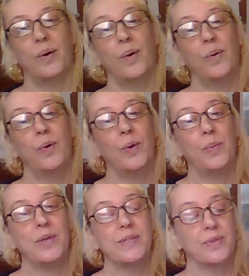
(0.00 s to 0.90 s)
Oh,
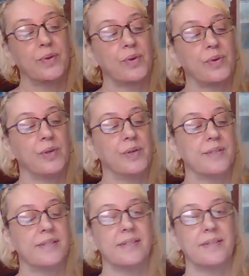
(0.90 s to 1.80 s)
boys and
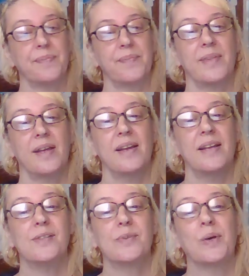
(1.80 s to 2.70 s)
girls,
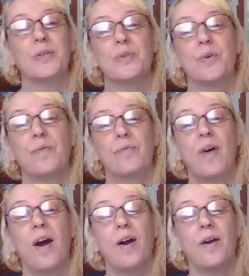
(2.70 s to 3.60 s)
he's going to go
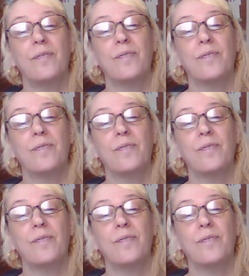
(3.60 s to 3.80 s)
far,